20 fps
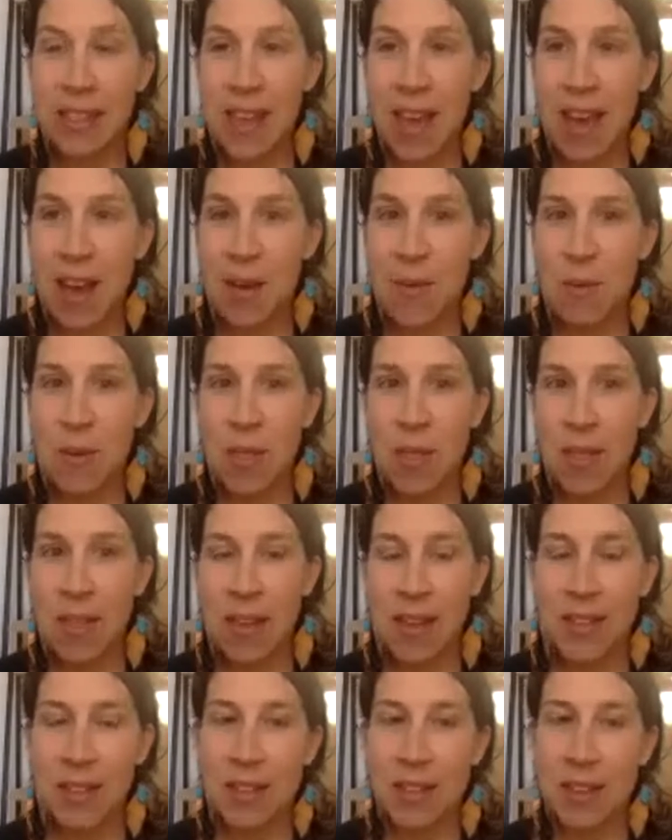that when
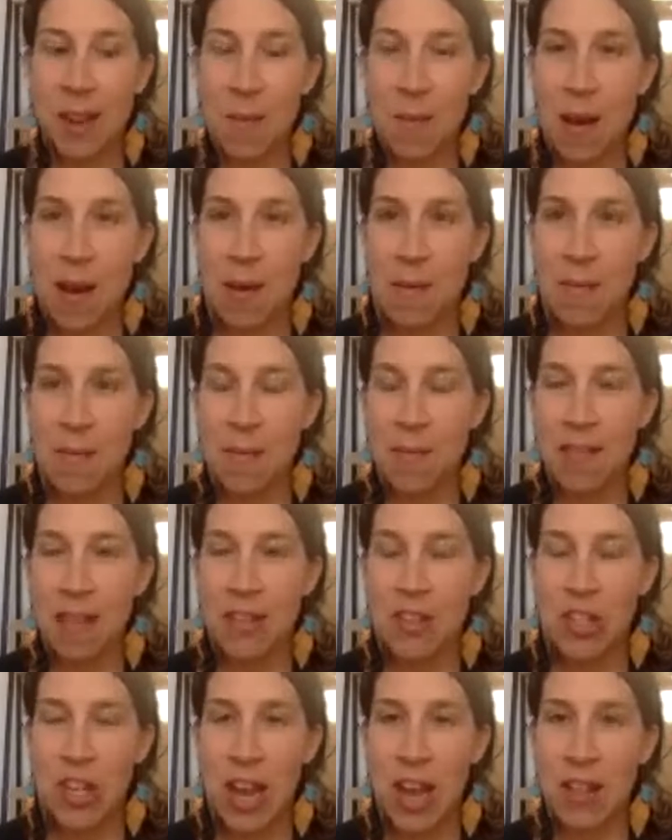things come up
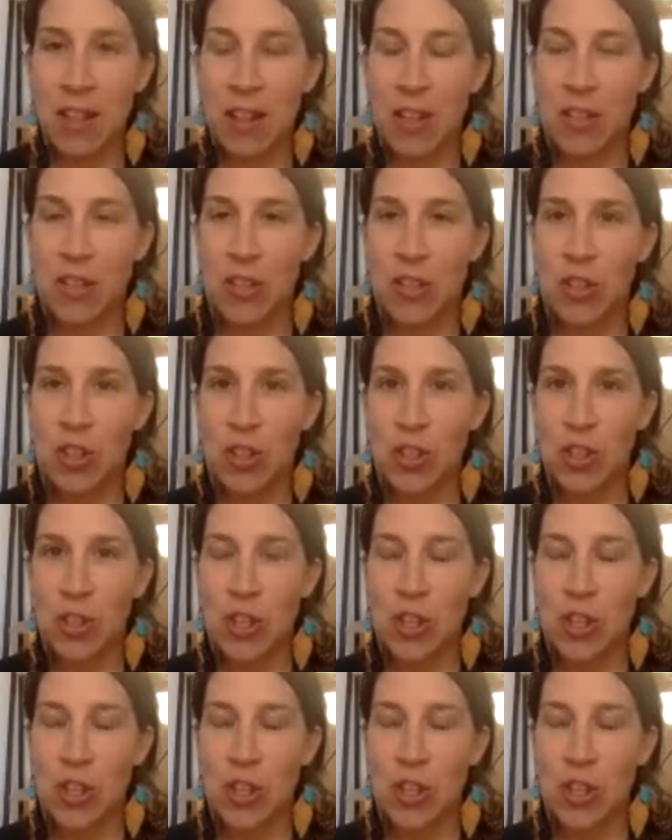that challenge,